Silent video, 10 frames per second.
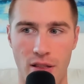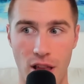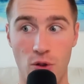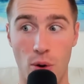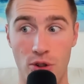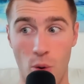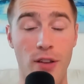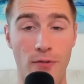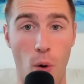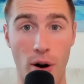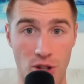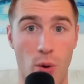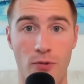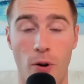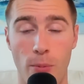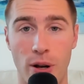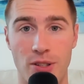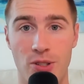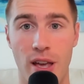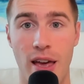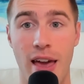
they've scored 24 and 24 points.